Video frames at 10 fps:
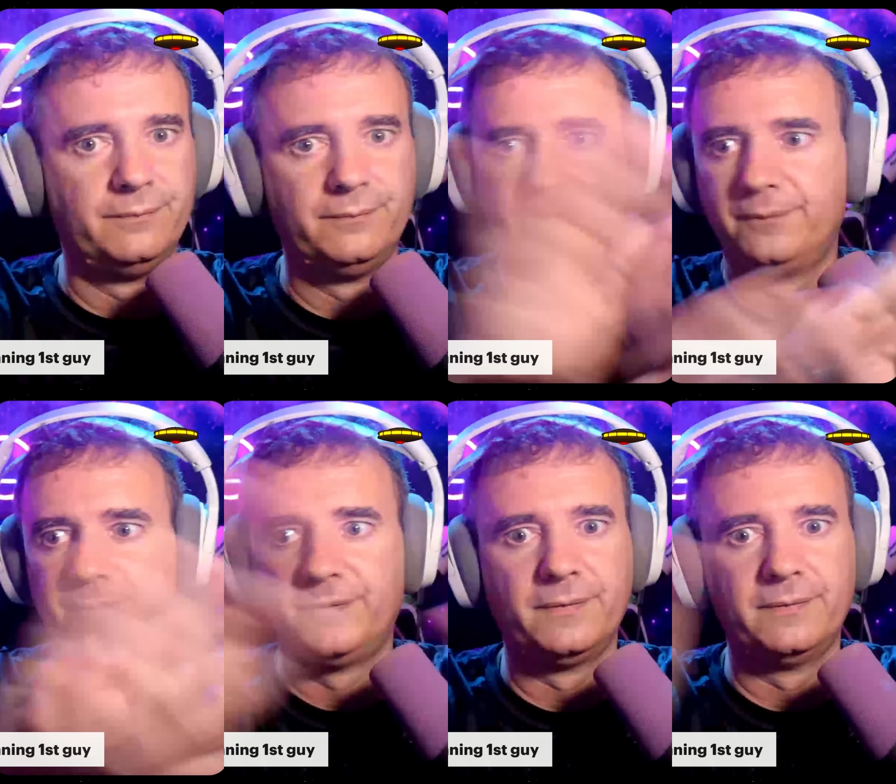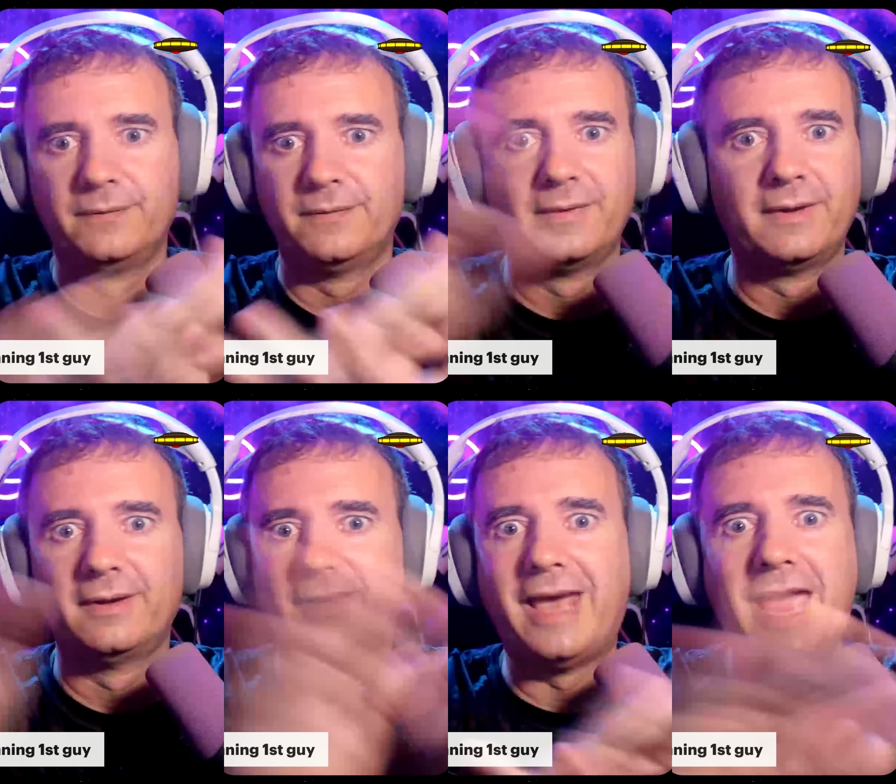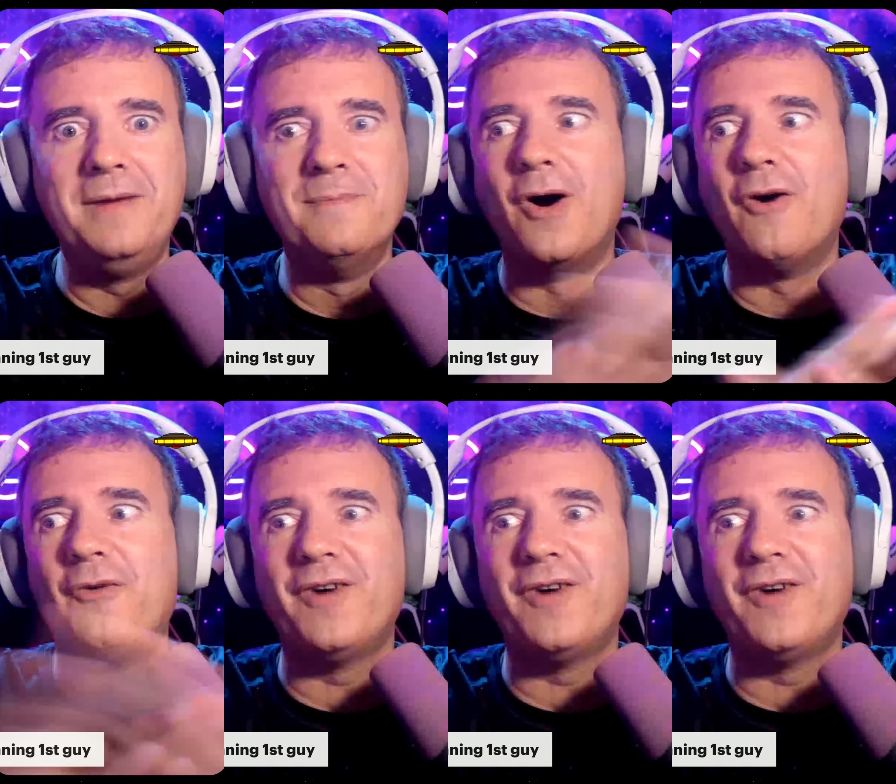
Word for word: carbon dioxide compared to Game over